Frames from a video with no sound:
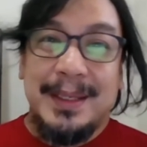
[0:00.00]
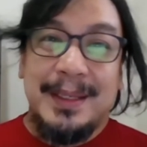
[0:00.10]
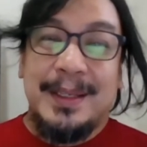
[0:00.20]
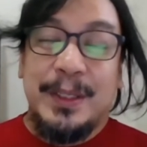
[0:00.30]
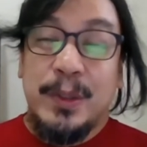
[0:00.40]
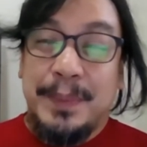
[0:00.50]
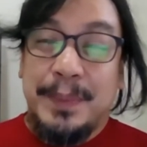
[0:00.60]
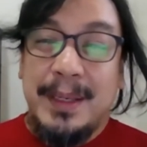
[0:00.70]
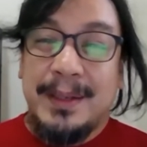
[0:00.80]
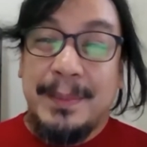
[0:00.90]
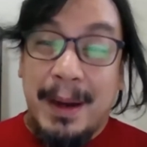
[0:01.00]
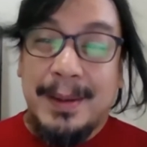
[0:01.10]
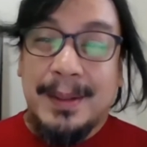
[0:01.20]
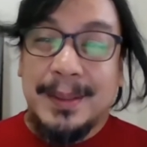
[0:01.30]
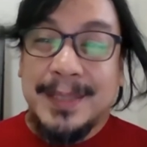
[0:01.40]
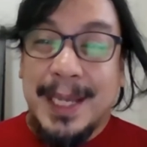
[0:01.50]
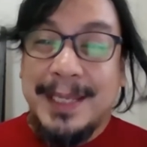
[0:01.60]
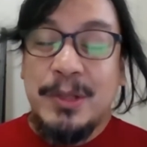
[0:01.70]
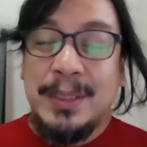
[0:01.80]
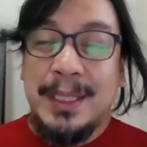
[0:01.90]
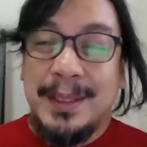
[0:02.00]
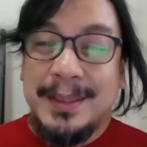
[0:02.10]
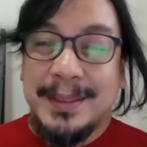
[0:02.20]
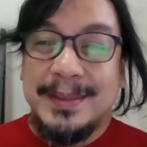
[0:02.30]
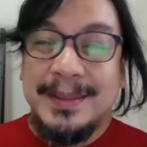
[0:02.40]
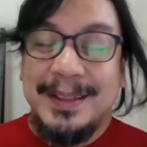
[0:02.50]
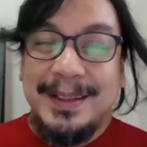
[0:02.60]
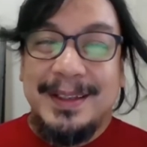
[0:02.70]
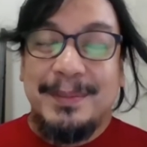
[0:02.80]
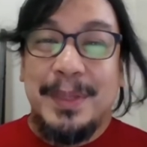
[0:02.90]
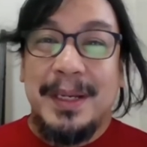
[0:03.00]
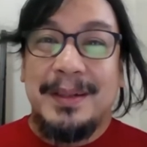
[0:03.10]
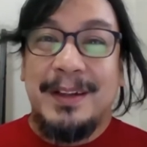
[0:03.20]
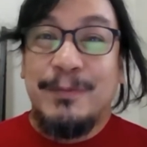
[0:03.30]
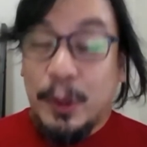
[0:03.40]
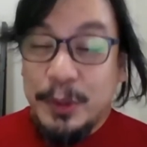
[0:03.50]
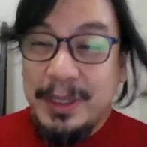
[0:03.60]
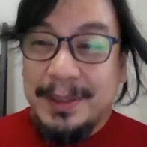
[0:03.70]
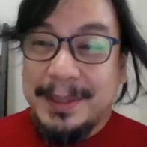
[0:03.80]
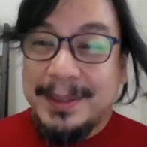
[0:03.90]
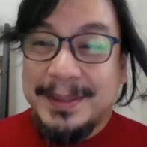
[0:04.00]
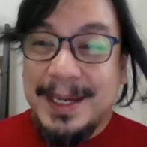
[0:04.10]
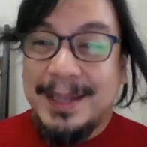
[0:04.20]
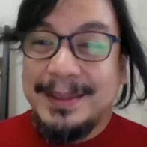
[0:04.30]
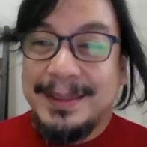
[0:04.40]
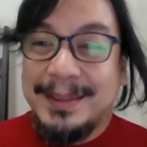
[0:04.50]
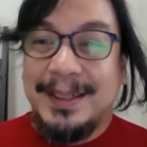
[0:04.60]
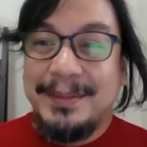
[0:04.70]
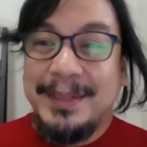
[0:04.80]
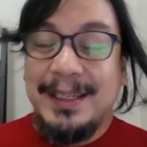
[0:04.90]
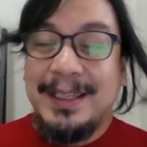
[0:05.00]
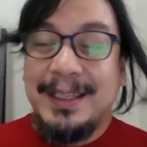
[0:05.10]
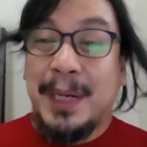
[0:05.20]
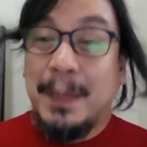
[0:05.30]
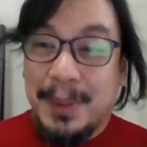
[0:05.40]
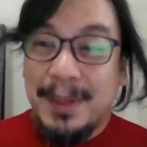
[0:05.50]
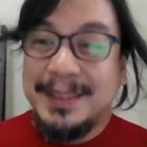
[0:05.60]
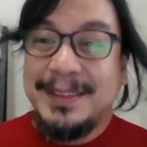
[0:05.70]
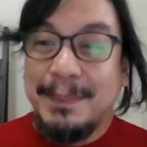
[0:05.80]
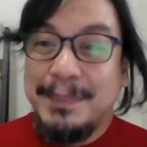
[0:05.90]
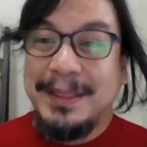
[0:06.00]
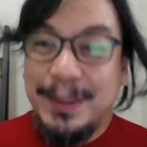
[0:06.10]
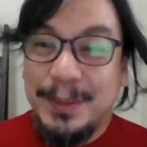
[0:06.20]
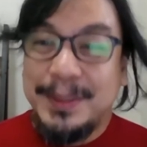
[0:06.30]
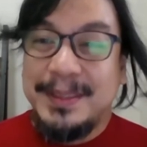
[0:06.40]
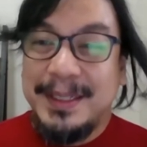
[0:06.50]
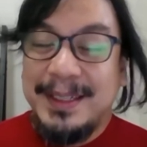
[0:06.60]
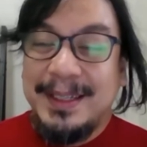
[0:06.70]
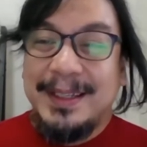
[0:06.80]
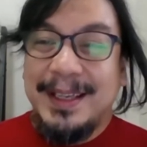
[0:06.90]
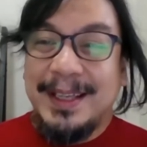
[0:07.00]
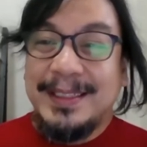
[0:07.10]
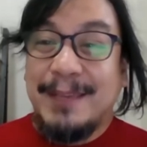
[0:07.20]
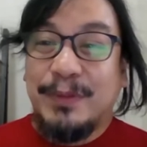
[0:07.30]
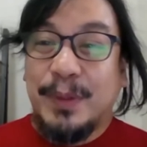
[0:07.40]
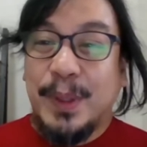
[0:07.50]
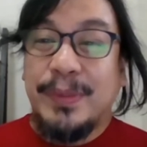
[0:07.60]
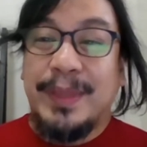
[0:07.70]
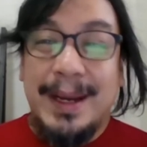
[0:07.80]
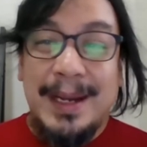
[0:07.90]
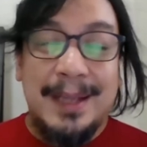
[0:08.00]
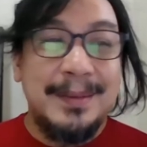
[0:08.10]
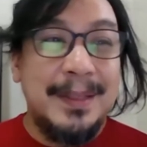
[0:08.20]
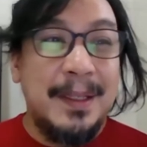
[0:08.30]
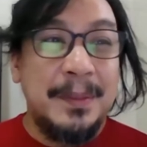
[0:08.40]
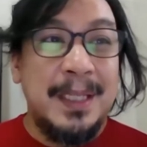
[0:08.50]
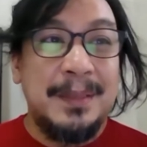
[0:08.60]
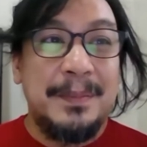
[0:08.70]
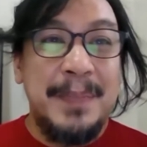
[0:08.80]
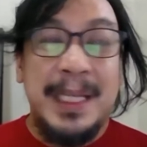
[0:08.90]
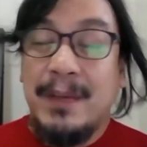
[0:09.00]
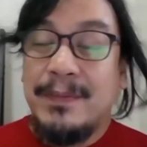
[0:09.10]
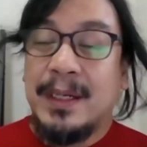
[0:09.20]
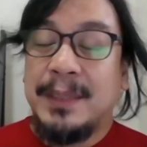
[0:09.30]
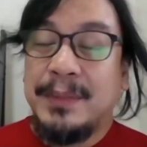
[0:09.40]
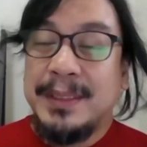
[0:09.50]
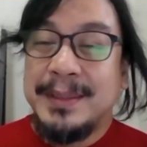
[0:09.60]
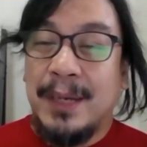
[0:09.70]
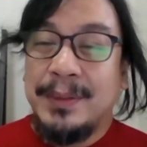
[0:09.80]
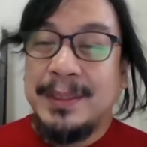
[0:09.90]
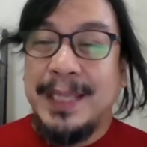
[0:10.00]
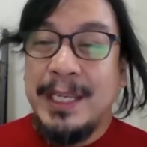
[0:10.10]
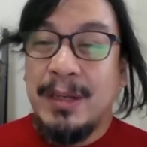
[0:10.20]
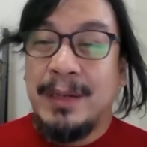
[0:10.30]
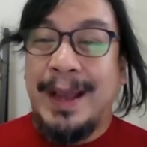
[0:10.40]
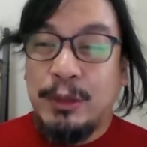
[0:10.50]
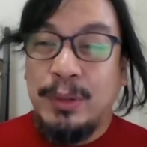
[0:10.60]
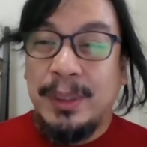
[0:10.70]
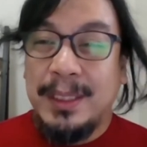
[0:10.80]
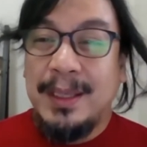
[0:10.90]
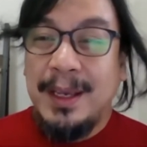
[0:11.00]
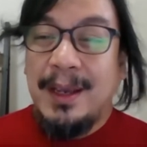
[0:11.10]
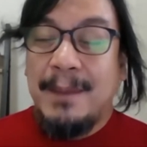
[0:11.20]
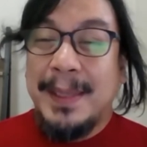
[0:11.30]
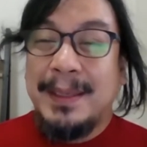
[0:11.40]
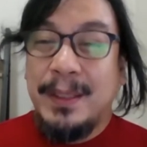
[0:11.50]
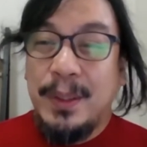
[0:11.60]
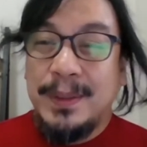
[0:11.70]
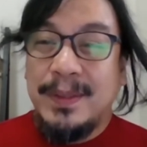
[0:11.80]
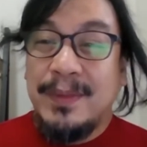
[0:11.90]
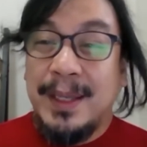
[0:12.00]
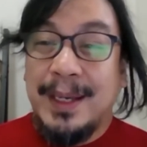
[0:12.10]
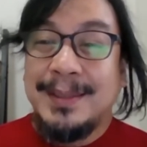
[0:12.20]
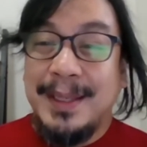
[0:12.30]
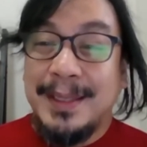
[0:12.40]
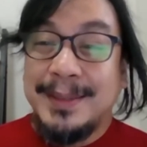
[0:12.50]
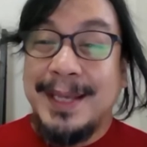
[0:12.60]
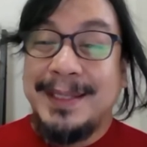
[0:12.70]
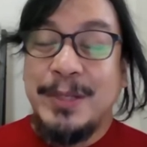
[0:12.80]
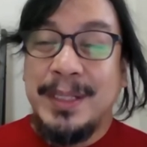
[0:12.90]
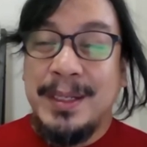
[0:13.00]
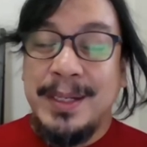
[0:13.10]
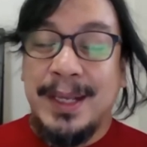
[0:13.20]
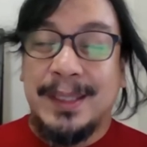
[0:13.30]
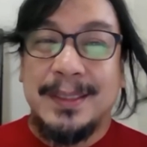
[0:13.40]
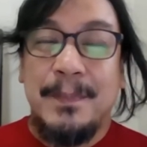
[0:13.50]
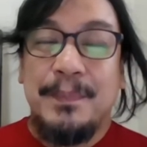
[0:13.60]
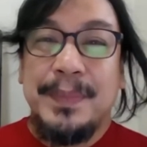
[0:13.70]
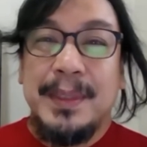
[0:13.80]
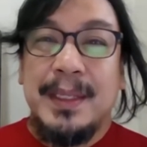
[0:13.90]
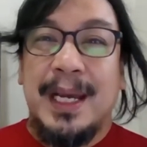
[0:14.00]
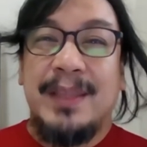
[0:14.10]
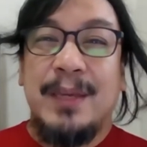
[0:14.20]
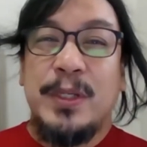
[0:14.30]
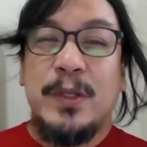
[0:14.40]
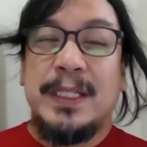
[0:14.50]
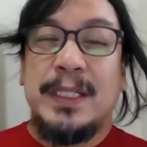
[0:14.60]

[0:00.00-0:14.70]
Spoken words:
European American citation indices. But unfortunately, it is not really popular. It's not being used, except for Thailand. Not many of the countries in Southeast Asia are actually making use of the ASEAN Citation Index. I think we should